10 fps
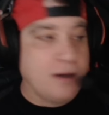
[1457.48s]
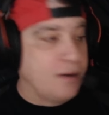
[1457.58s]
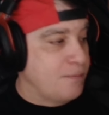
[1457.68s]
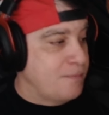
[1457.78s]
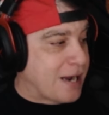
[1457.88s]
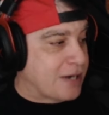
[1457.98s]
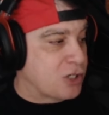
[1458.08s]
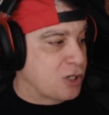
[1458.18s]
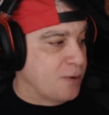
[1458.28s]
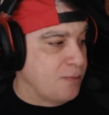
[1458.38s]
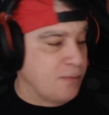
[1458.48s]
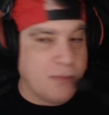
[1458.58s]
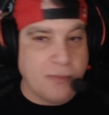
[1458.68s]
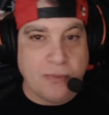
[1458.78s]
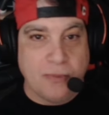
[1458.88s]
maximum
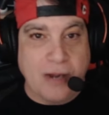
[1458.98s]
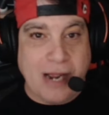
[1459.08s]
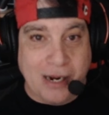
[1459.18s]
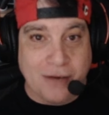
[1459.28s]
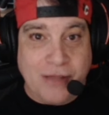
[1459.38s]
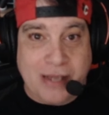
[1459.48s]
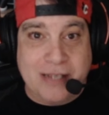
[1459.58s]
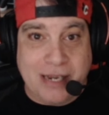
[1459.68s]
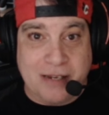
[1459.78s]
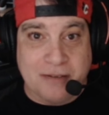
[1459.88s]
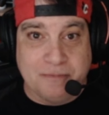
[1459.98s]
out of that day.